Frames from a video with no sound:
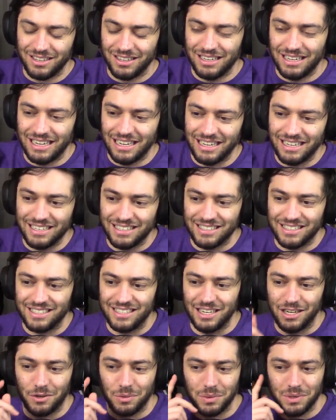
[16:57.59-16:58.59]
as
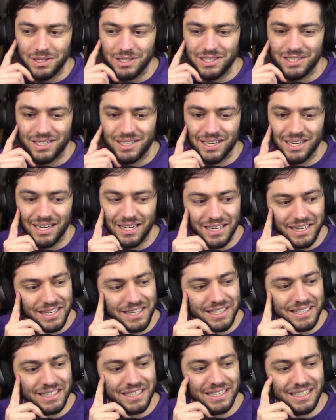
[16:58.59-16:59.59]
there was
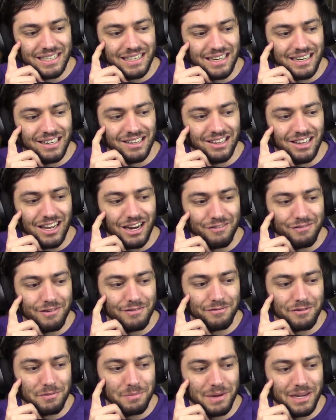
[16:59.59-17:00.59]
a lot of
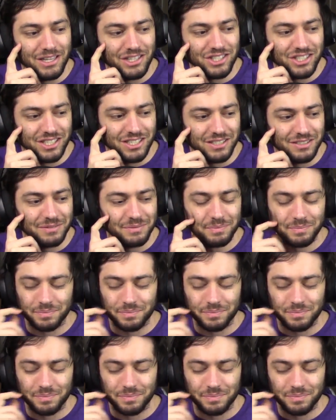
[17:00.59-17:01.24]
information